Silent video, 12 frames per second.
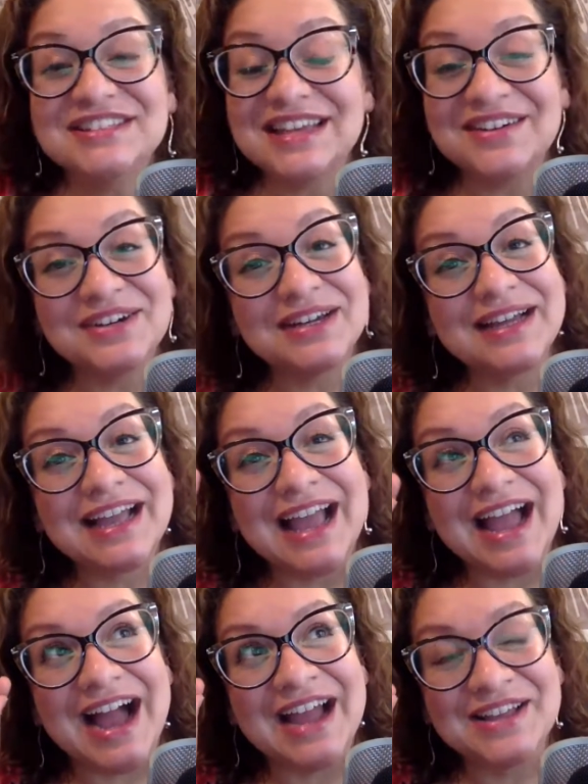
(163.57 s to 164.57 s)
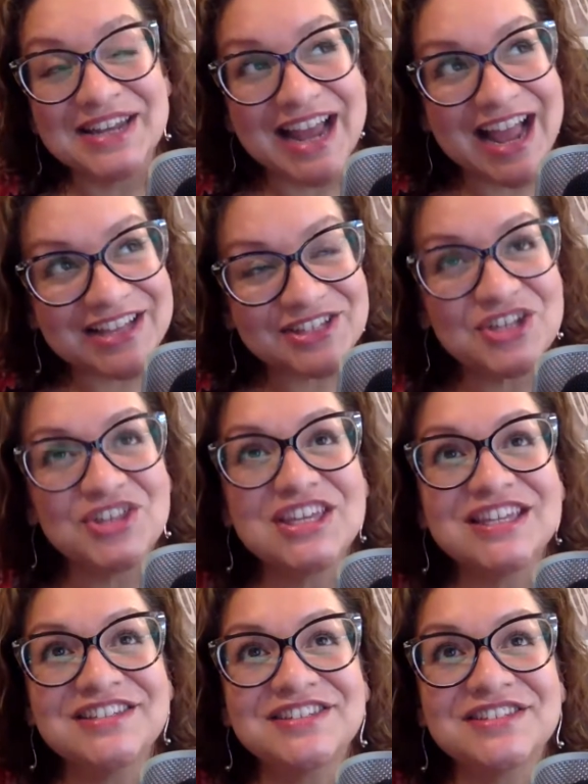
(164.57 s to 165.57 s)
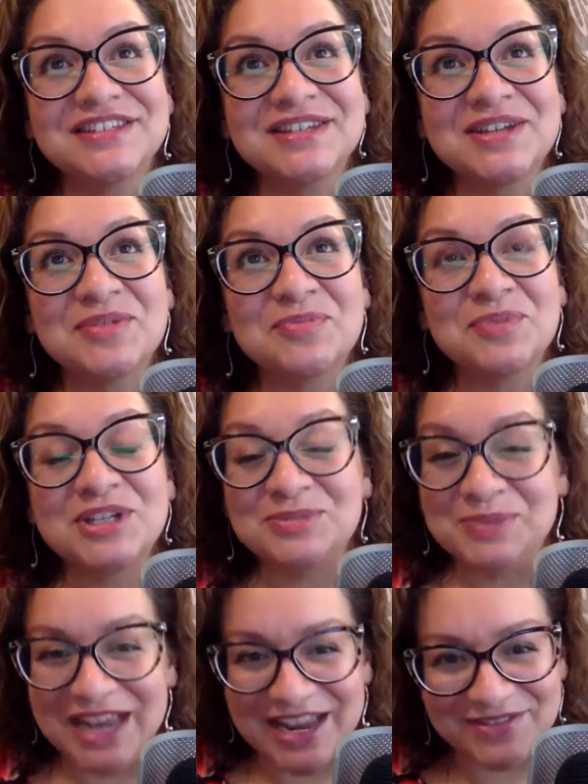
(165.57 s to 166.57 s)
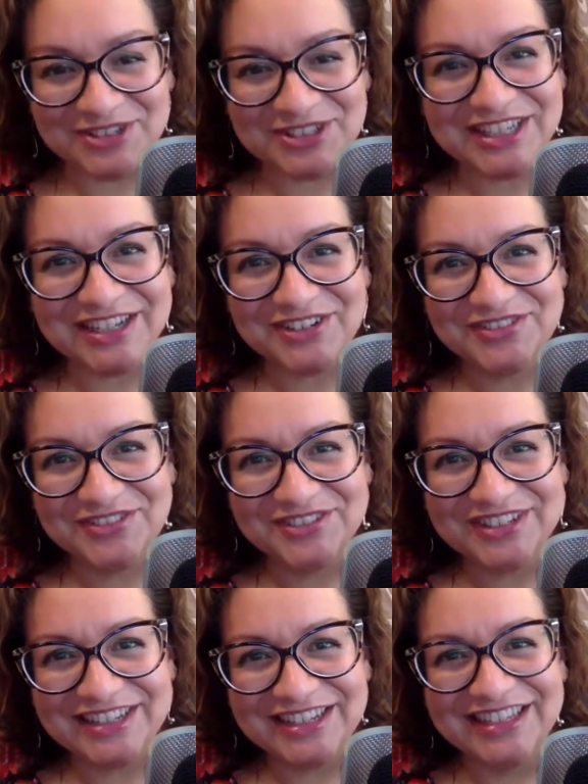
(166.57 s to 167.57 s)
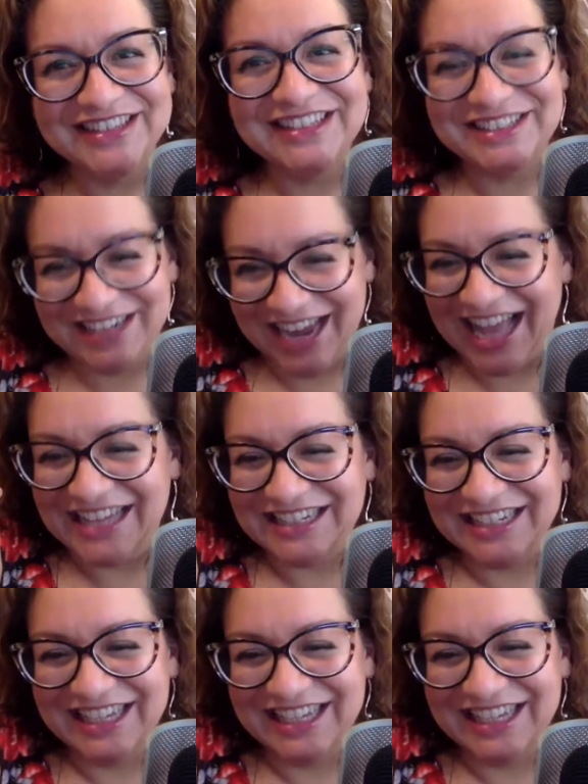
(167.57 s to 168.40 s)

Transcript: so I'm going to ask you this. Please behave yourself in the chat